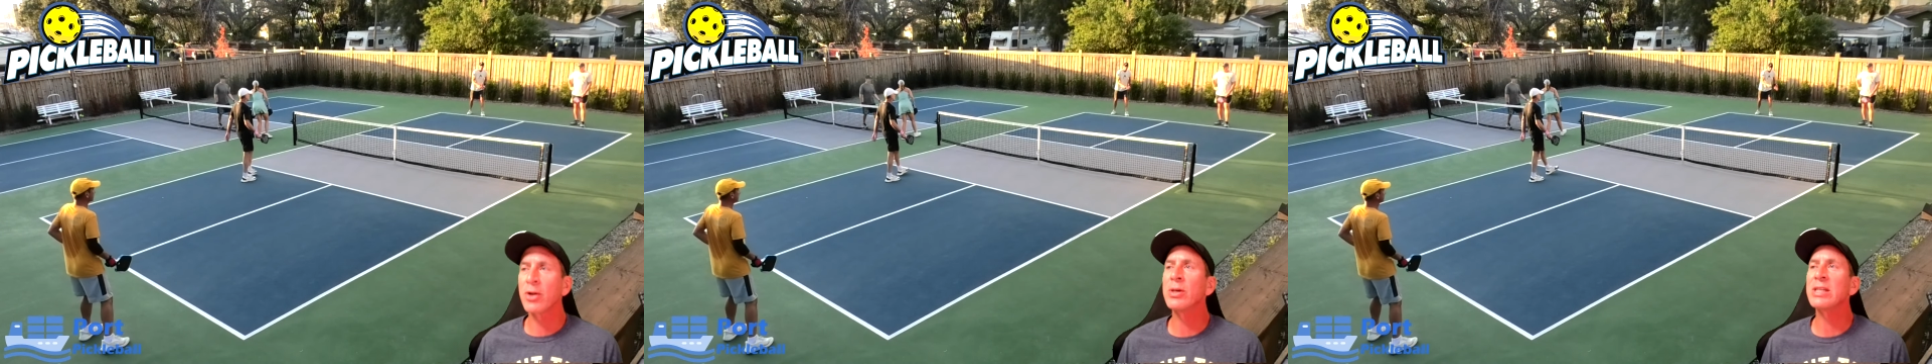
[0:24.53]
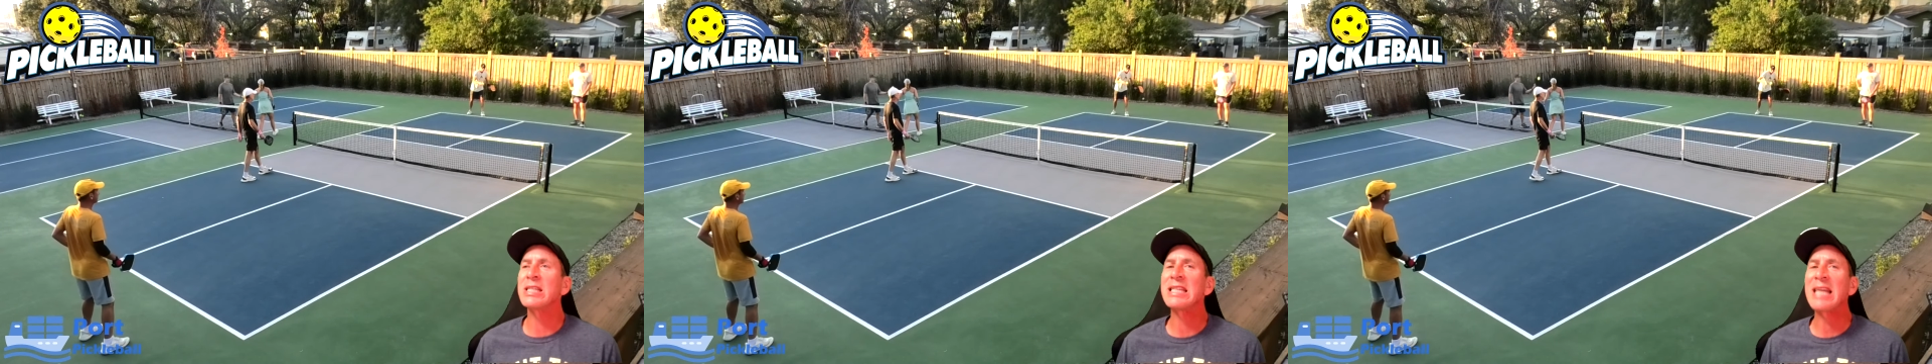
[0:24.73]

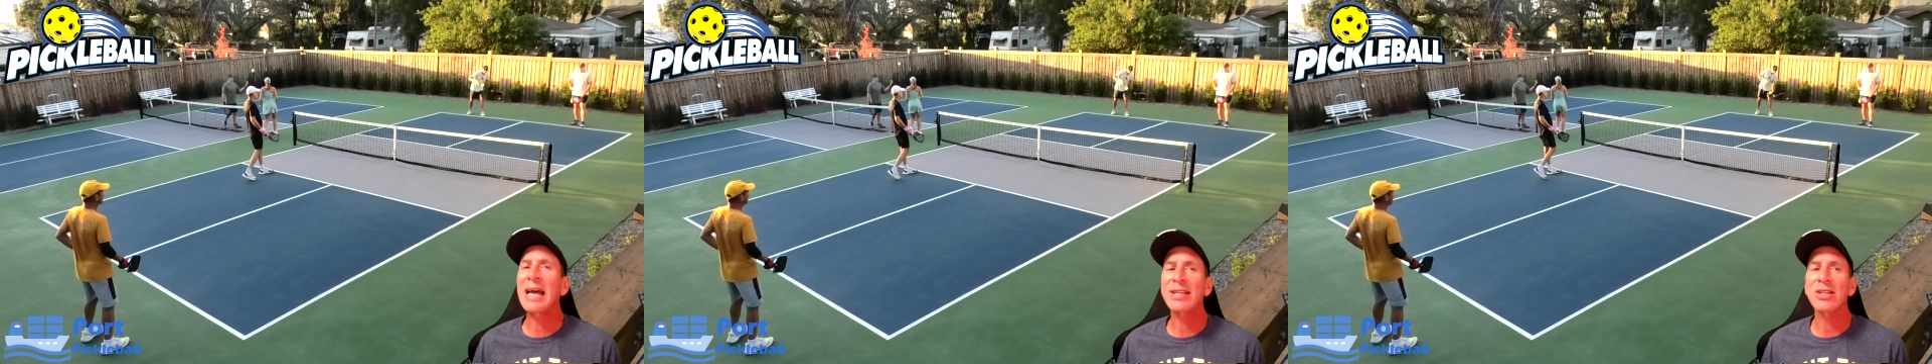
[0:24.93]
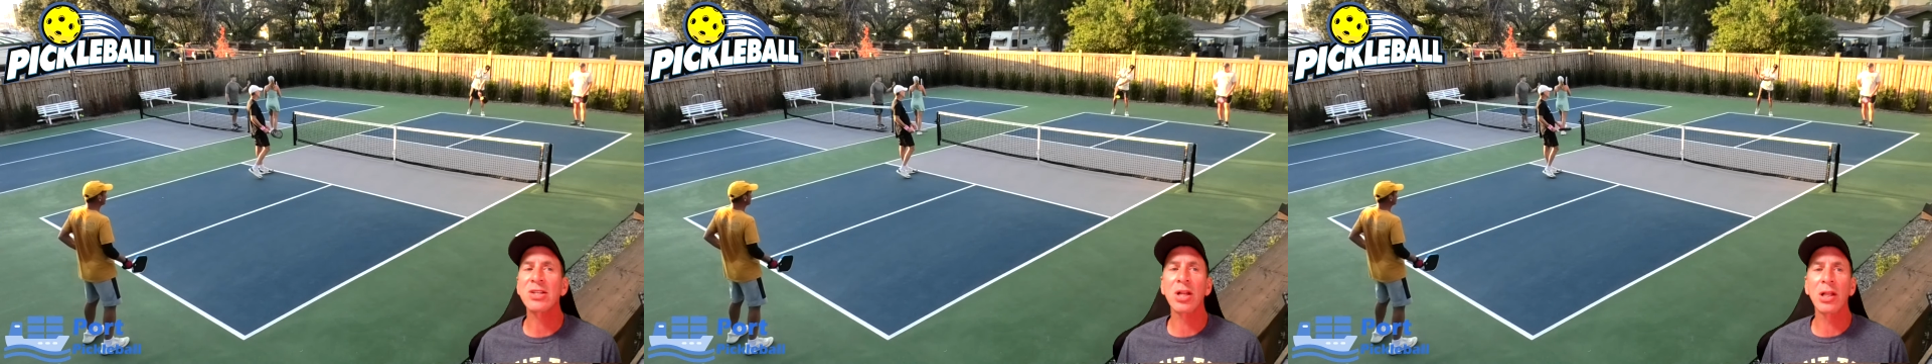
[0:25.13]
who has
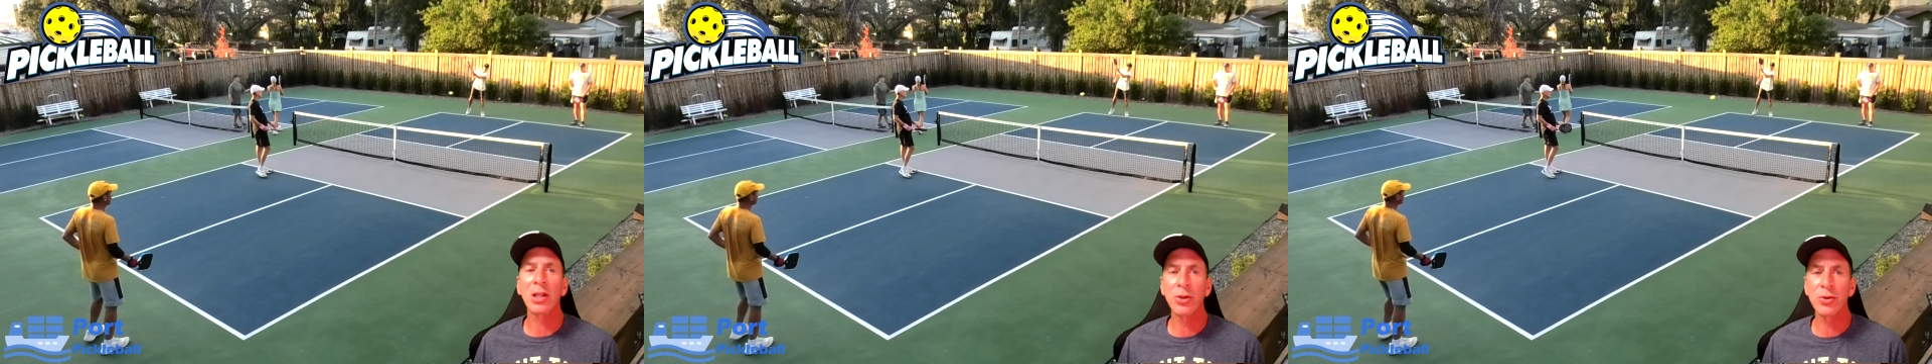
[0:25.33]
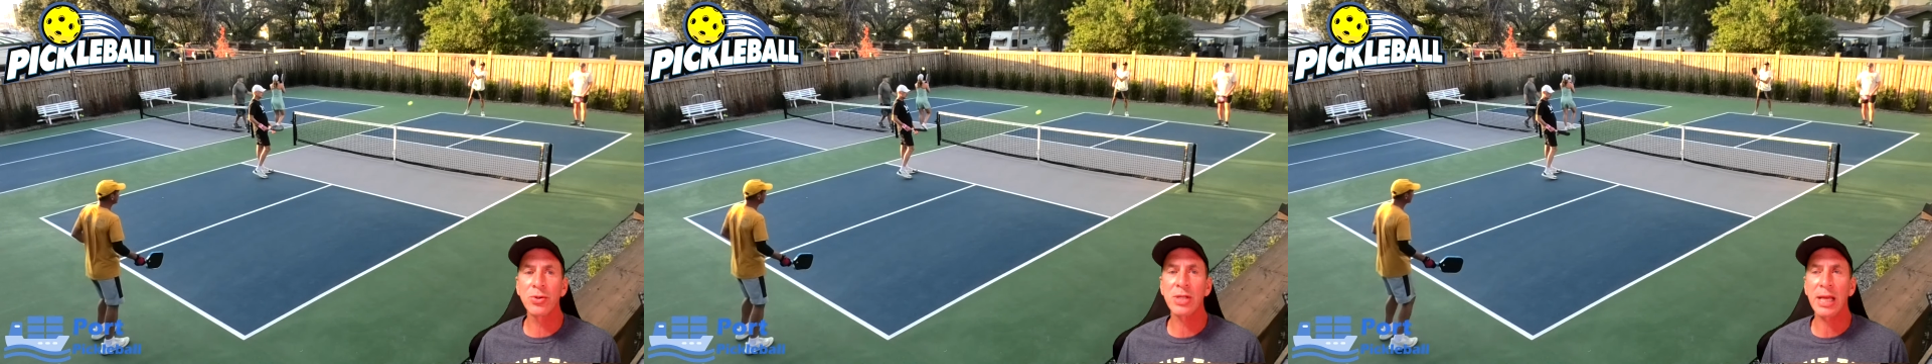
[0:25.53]
yet to
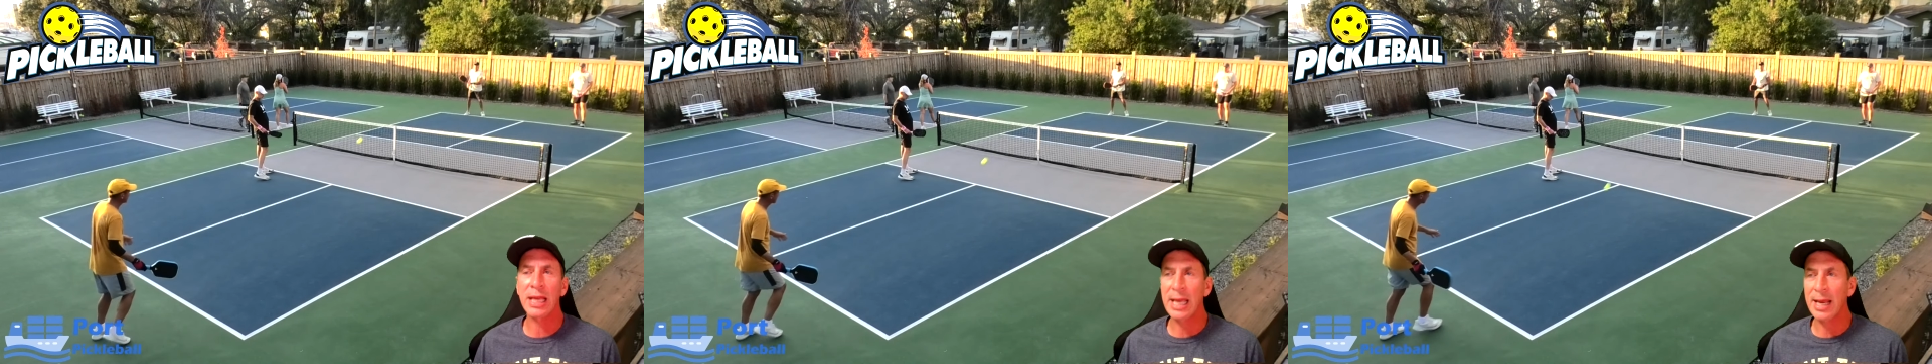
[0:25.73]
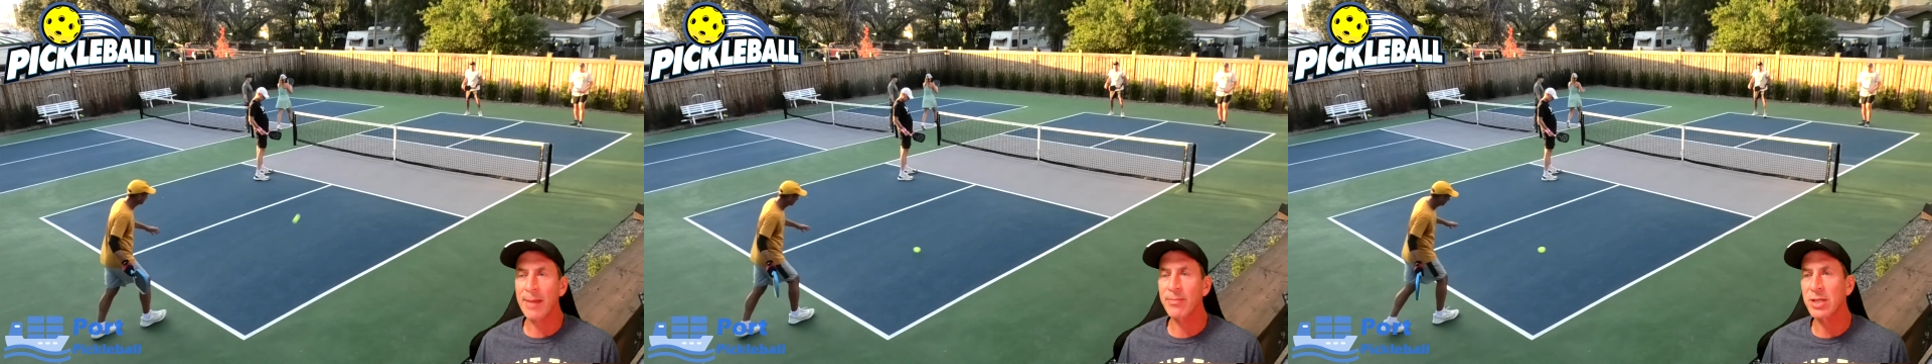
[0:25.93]
lose a game